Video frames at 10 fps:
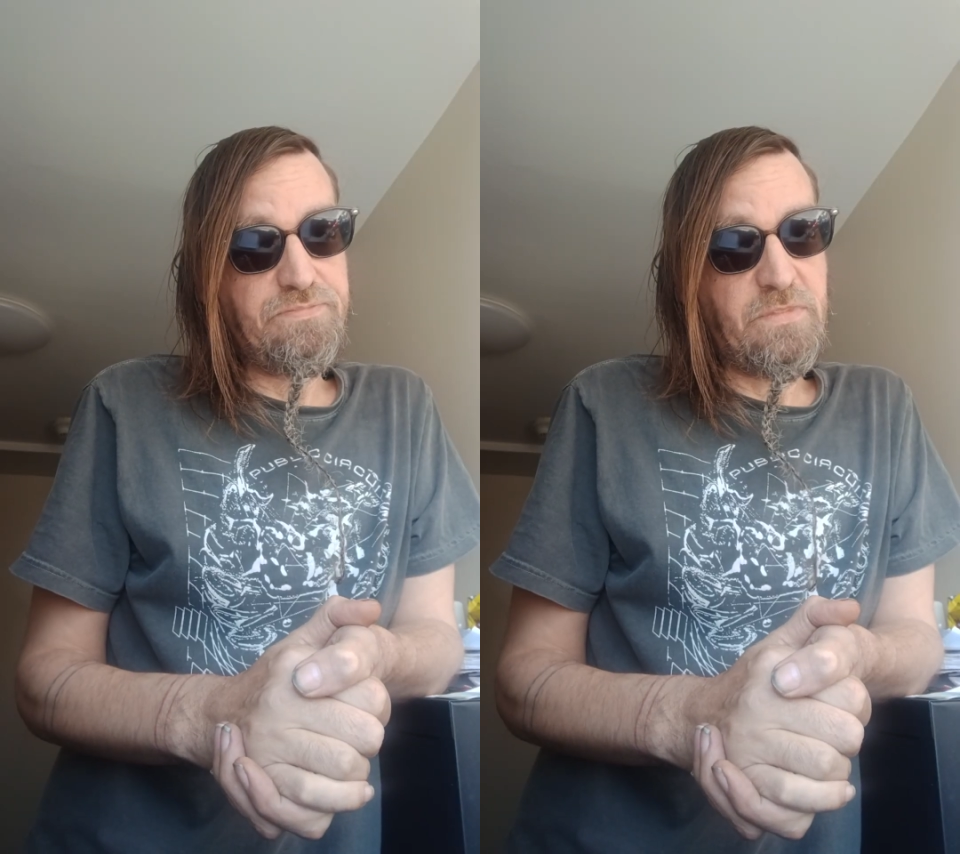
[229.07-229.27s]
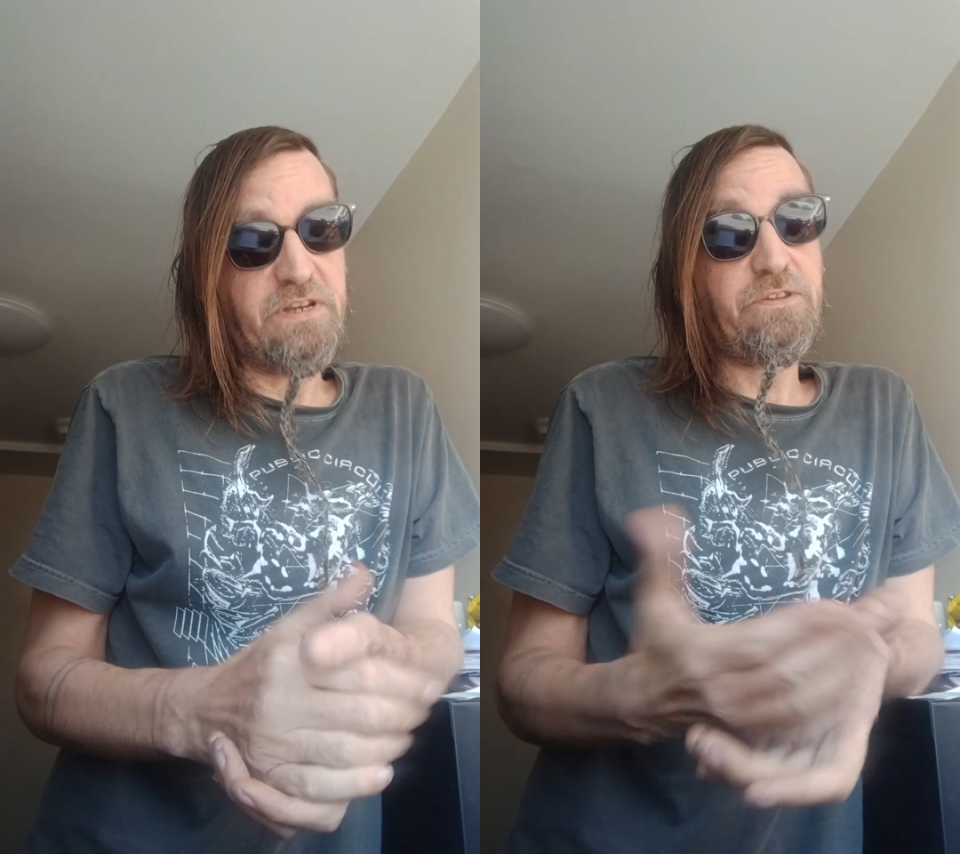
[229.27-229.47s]

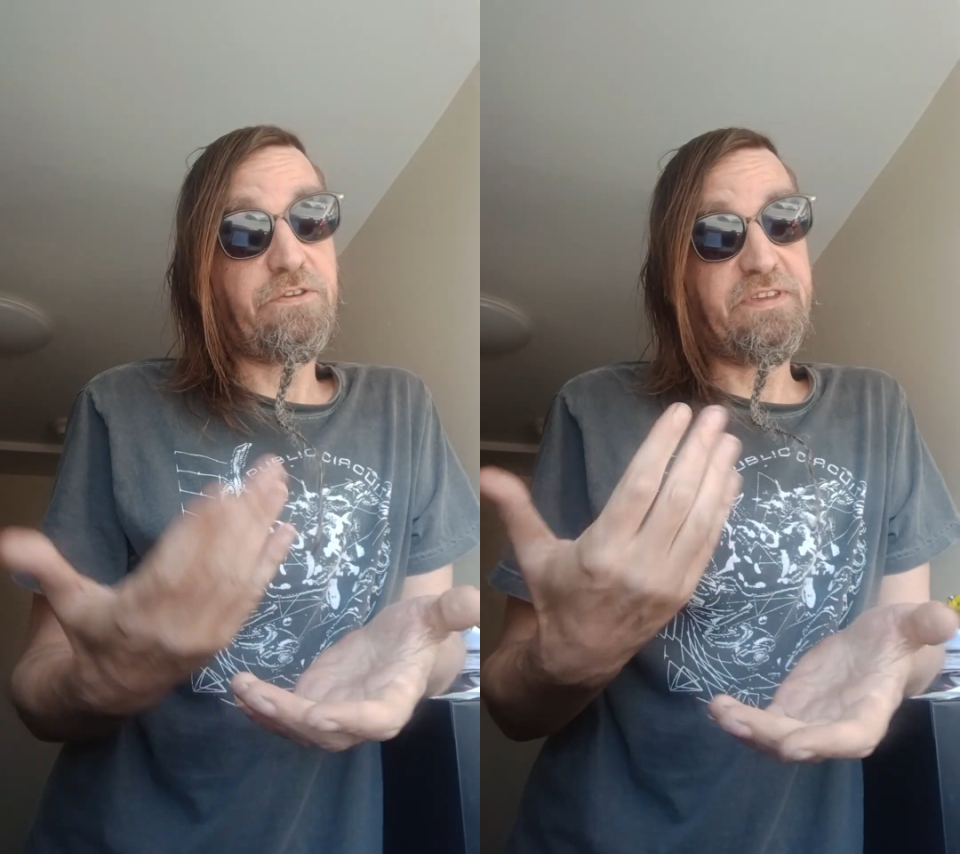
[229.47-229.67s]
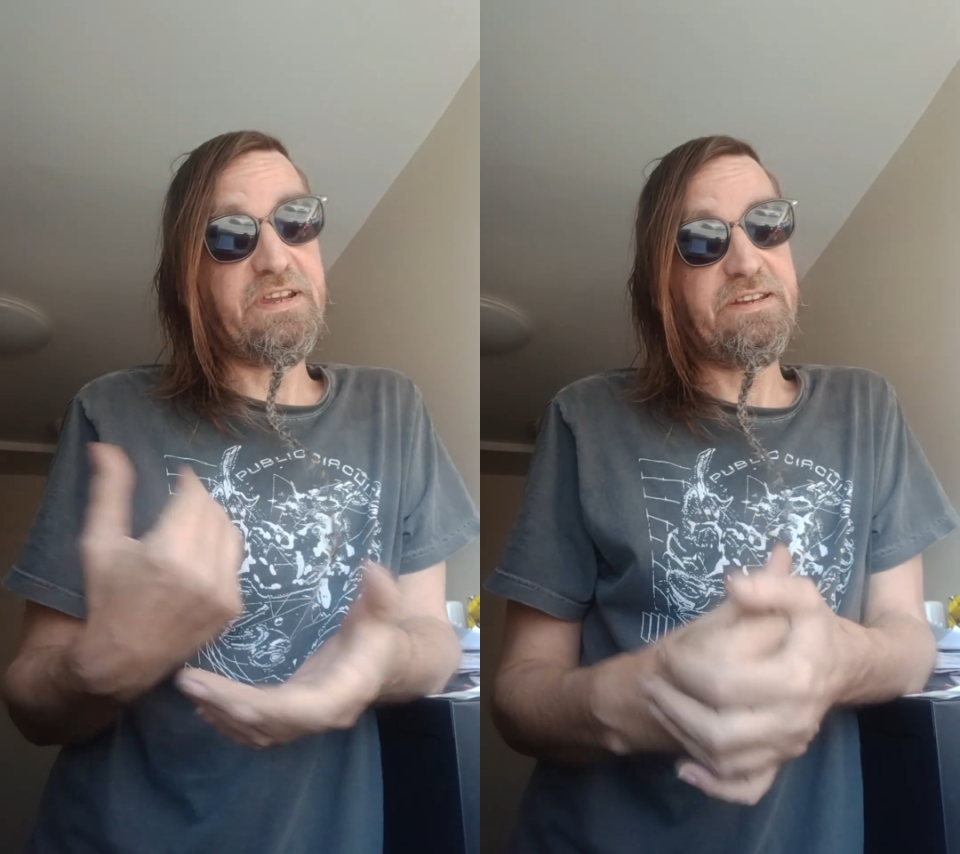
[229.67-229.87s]
another
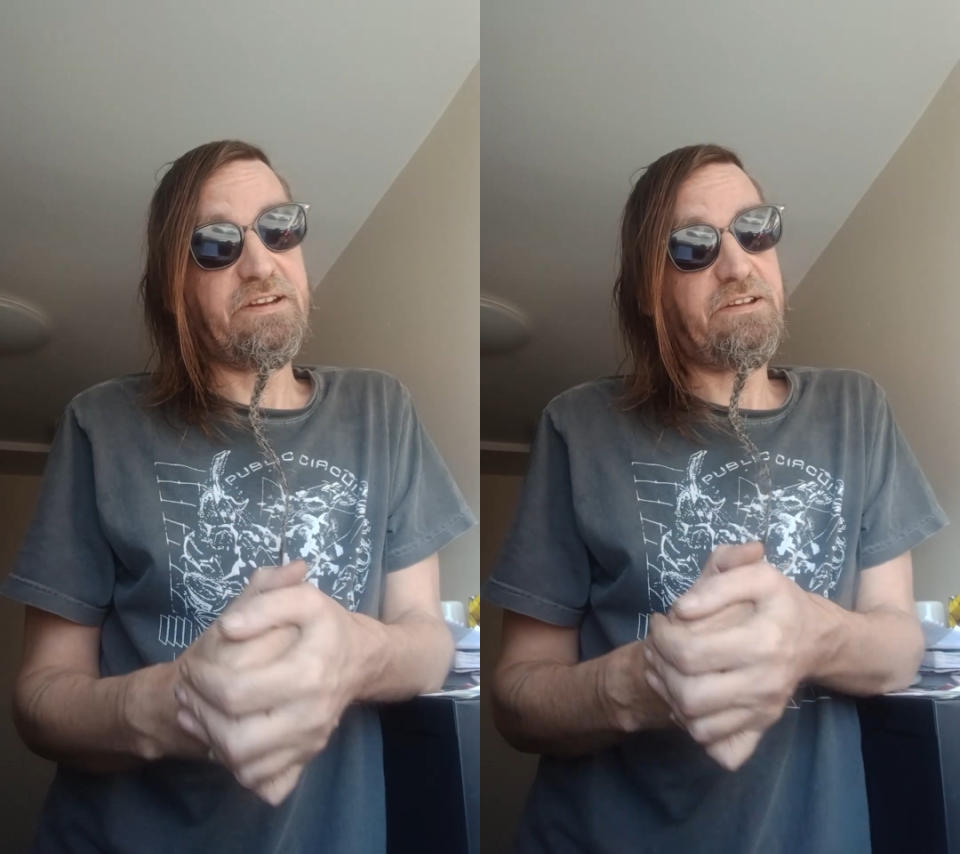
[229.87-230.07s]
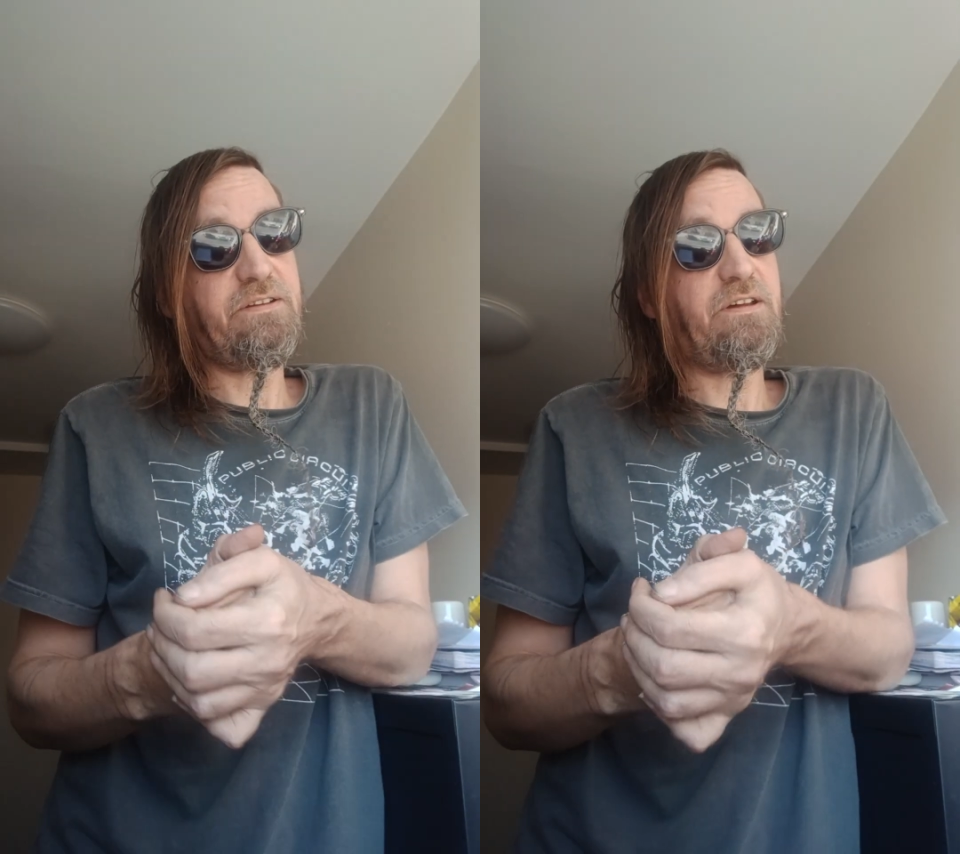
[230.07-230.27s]
thing I did
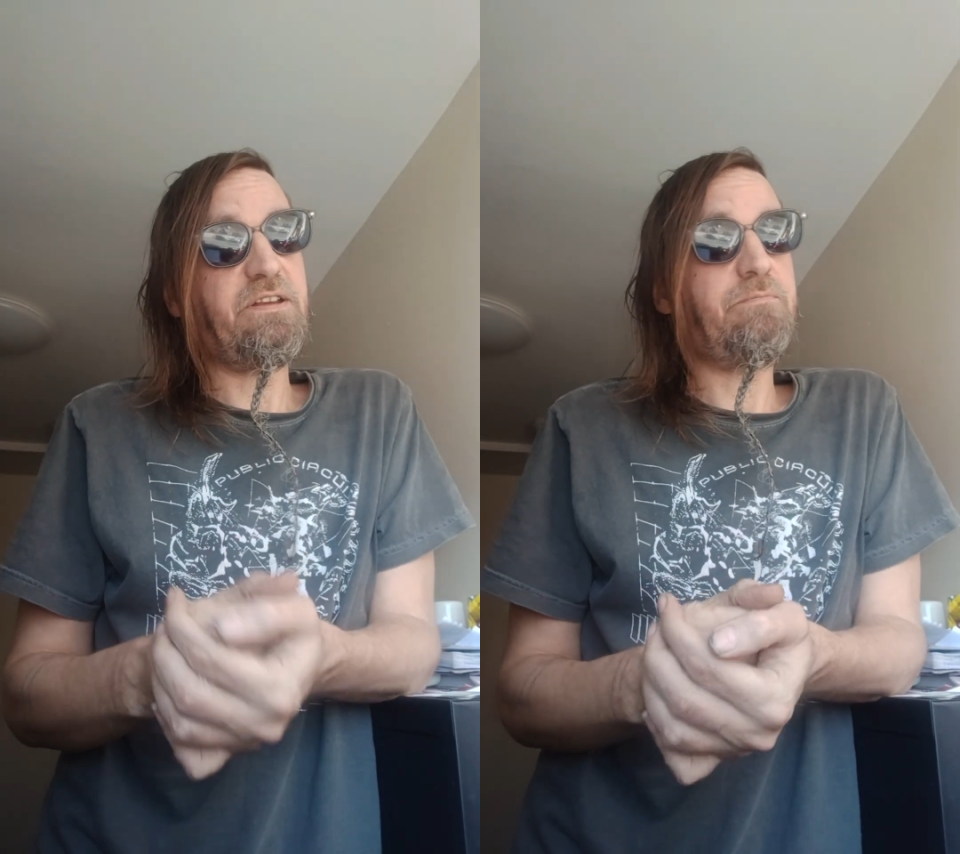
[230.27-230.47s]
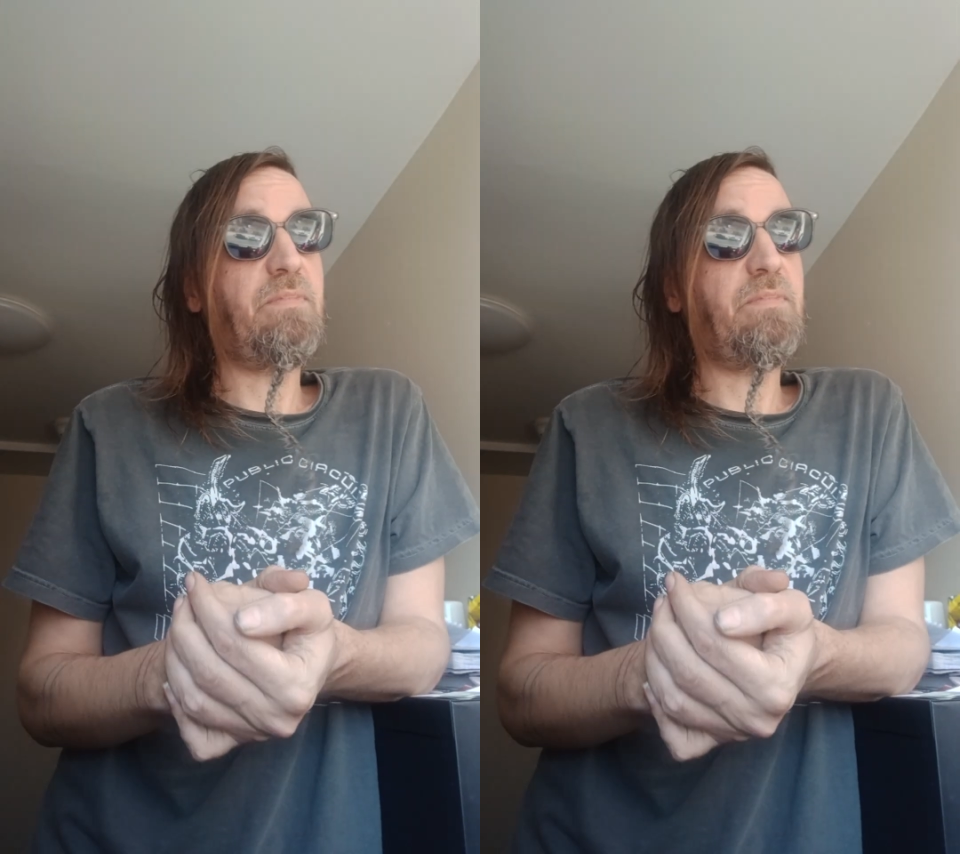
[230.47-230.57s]
on